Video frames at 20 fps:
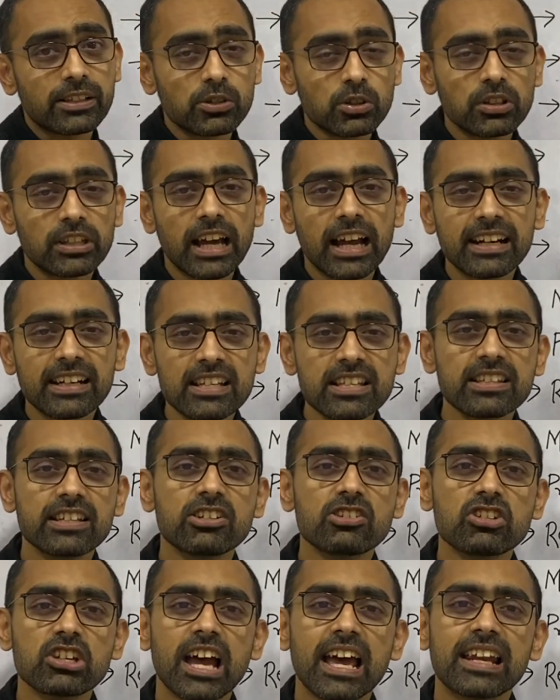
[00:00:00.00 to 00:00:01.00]
So that is
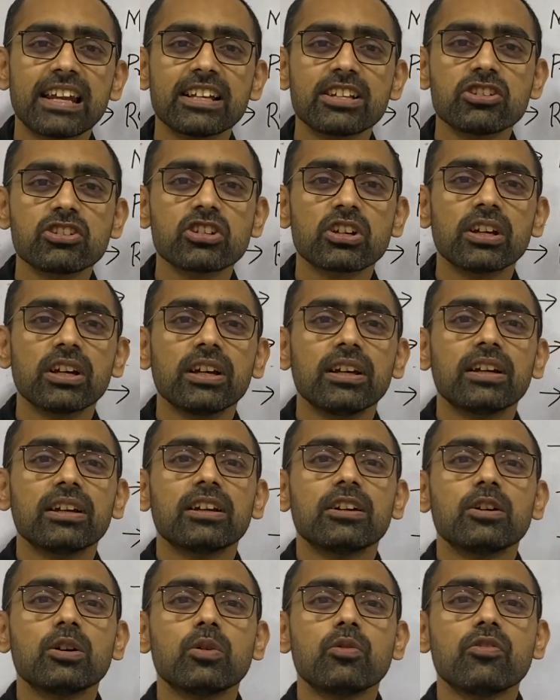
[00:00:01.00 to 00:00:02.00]
the challenge
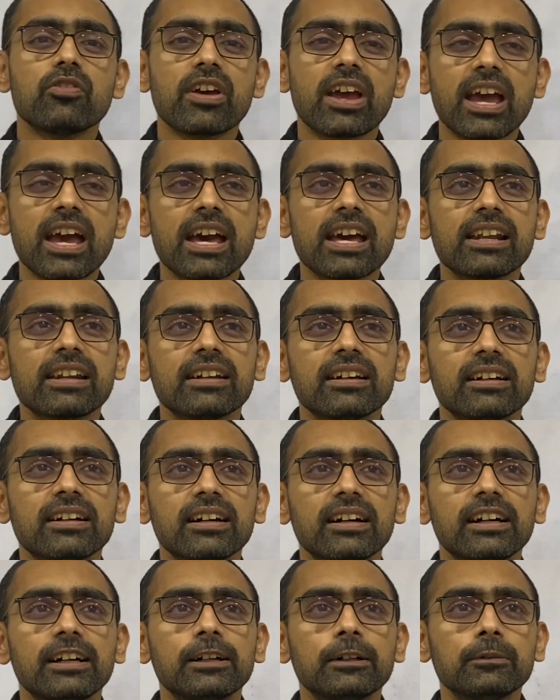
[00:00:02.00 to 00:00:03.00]

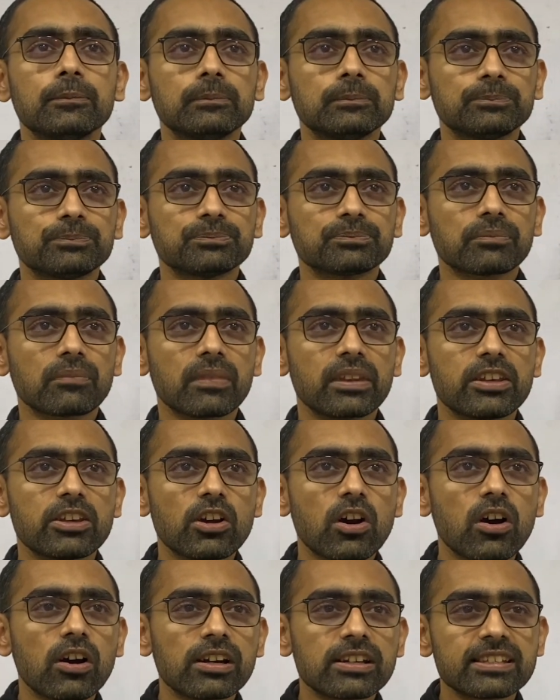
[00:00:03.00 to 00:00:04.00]
where
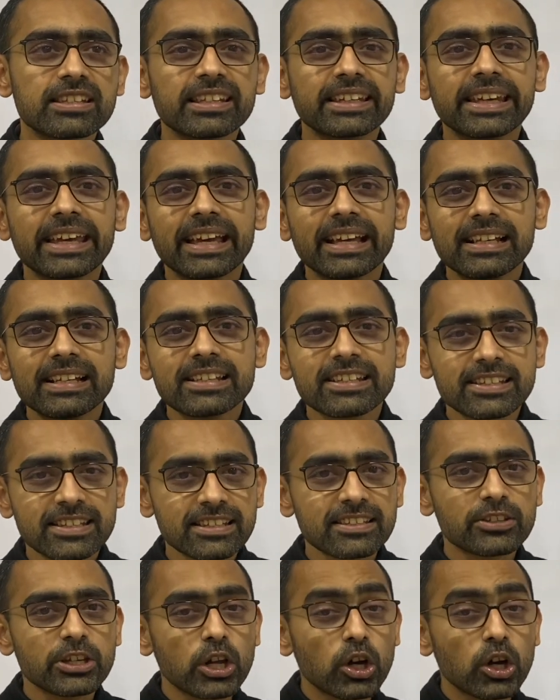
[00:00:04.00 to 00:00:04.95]
your skills,